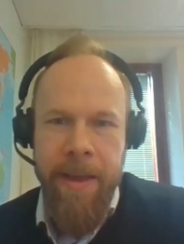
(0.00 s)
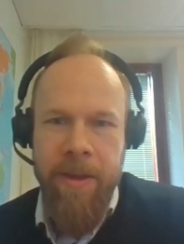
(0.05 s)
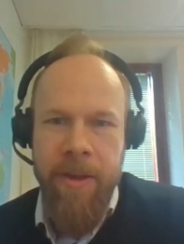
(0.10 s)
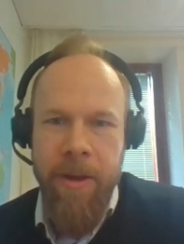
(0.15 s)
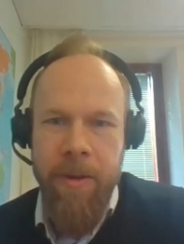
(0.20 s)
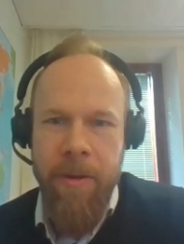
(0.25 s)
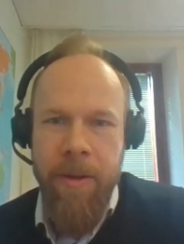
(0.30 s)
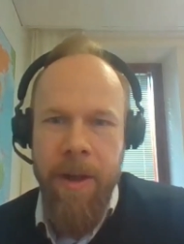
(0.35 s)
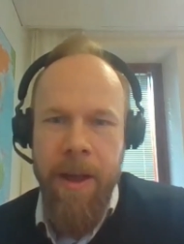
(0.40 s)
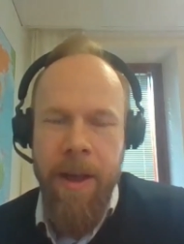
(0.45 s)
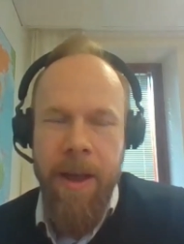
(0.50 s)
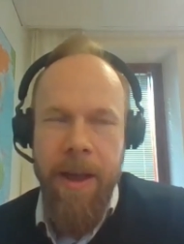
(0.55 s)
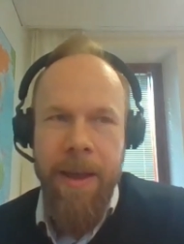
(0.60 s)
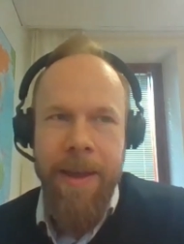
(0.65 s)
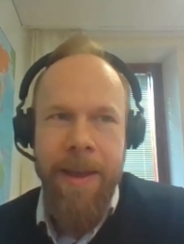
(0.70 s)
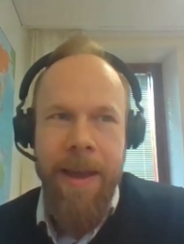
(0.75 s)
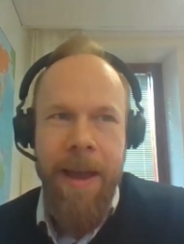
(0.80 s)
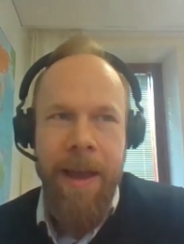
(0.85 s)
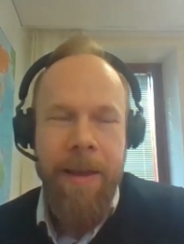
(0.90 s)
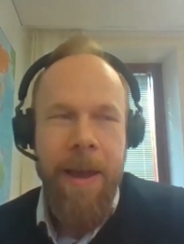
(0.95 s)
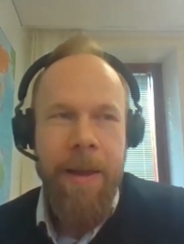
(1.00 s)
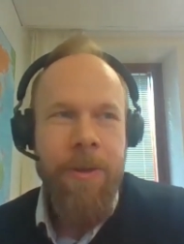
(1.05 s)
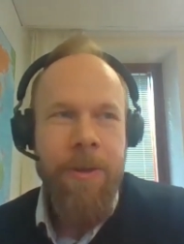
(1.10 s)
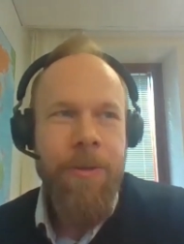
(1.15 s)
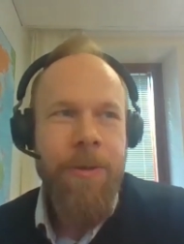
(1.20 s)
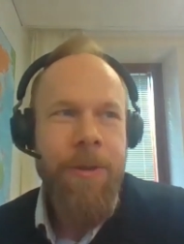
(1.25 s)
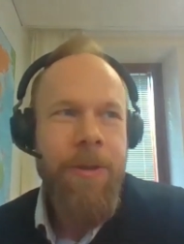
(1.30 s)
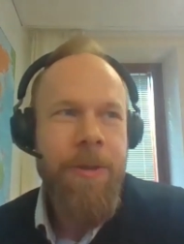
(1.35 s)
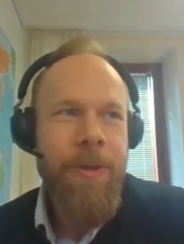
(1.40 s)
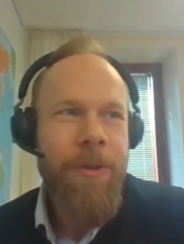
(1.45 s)
so uh,
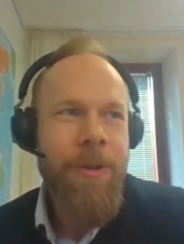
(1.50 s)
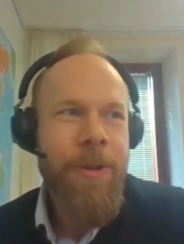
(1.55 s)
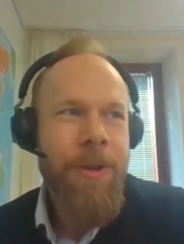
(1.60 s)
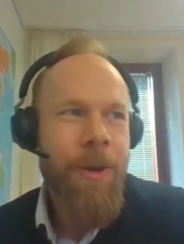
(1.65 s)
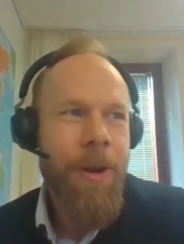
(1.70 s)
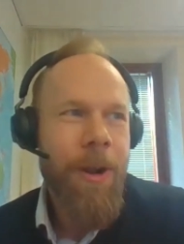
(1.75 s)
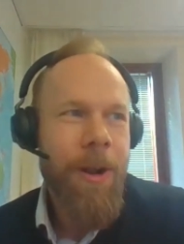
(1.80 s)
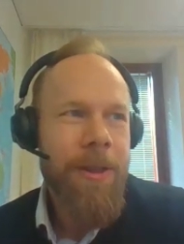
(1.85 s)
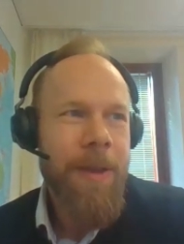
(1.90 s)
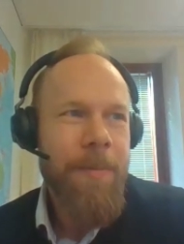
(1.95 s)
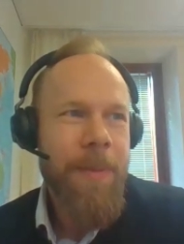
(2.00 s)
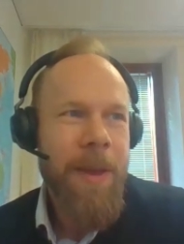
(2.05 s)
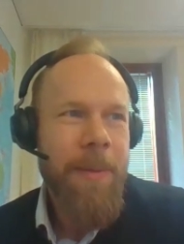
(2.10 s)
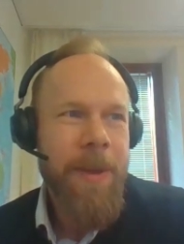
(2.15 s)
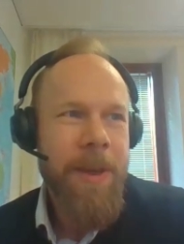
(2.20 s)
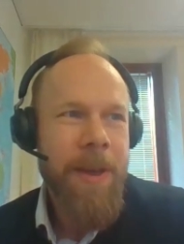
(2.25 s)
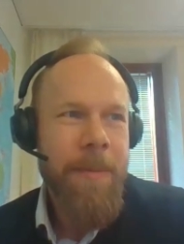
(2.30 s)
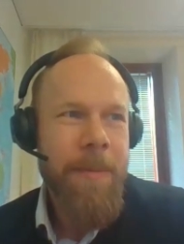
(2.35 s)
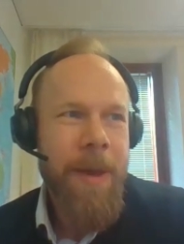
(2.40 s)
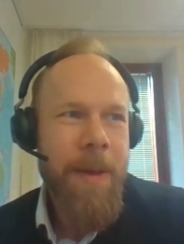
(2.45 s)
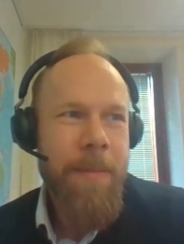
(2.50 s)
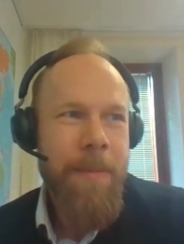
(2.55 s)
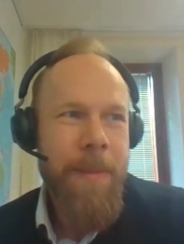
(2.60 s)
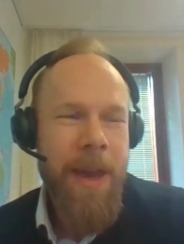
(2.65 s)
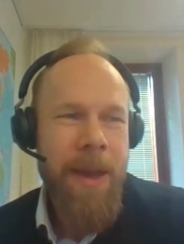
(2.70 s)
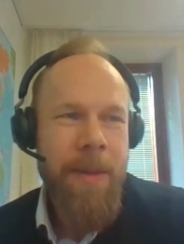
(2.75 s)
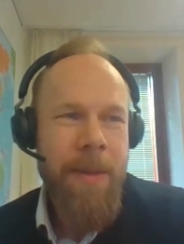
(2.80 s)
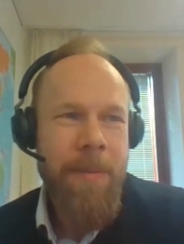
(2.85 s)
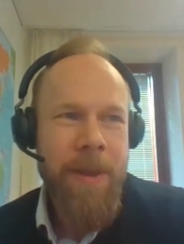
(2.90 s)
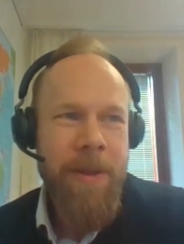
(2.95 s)
you could you could call them maybe a, a,
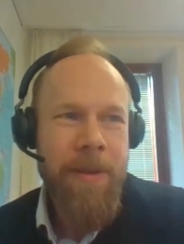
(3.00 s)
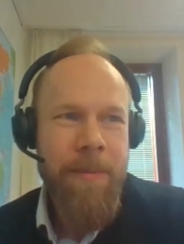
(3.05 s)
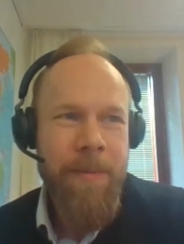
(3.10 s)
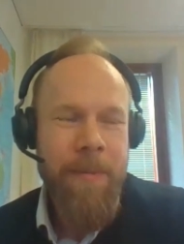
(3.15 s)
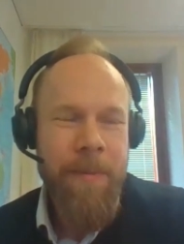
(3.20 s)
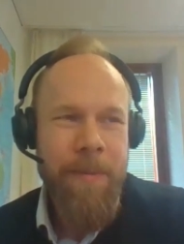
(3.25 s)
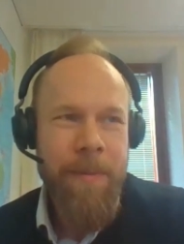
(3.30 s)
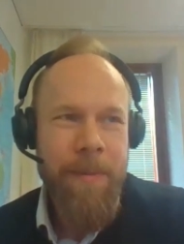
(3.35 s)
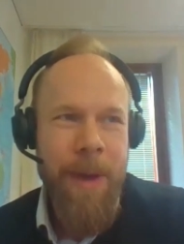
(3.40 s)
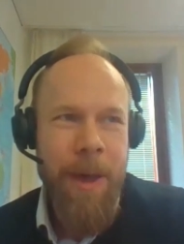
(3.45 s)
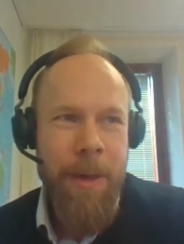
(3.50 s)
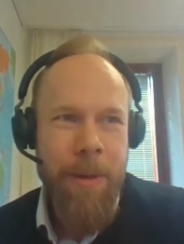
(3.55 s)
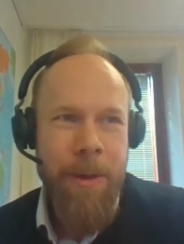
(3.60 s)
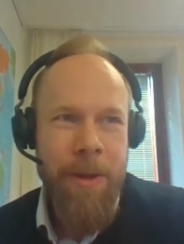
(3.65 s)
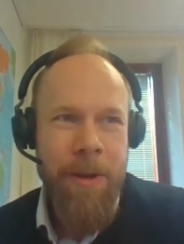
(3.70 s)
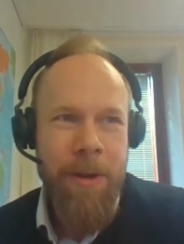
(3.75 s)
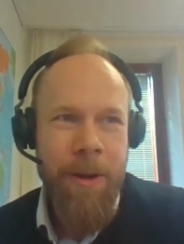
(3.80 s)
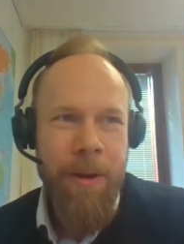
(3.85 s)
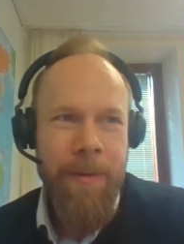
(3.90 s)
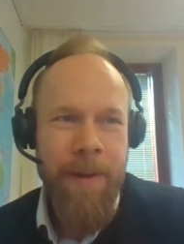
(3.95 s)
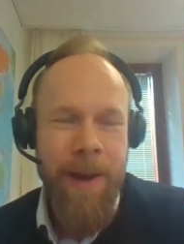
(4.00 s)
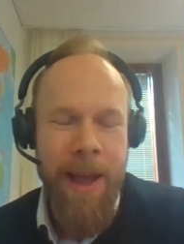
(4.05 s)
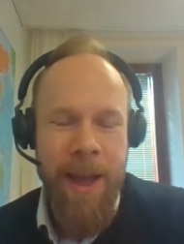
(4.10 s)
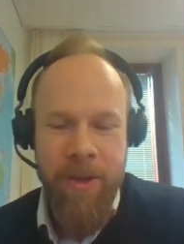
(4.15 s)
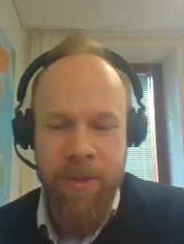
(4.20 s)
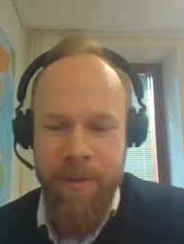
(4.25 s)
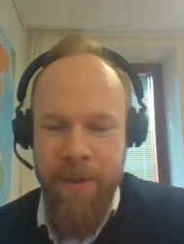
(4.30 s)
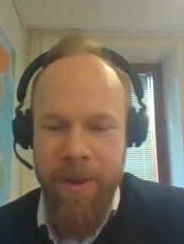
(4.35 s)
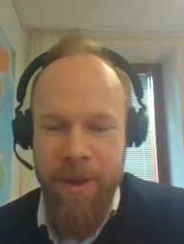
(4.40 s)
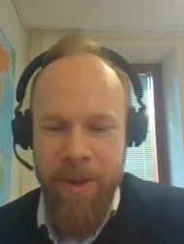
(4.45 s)
payment method of
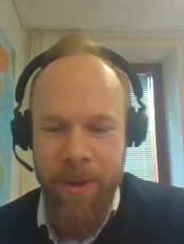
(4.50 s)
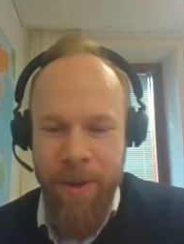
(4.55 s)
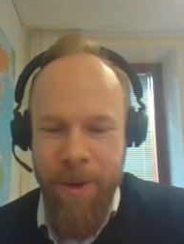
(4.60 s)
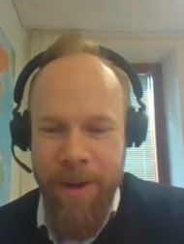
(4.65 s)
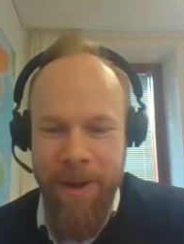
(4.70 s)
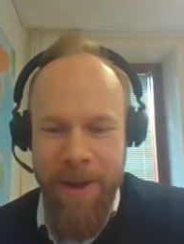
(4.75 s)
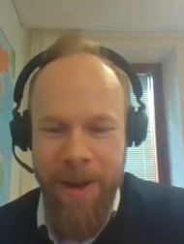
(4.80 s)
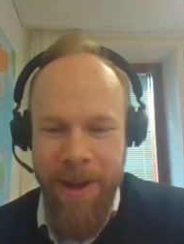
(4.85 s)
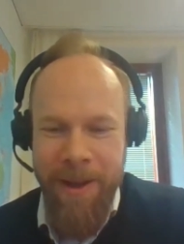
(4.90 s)
last resort.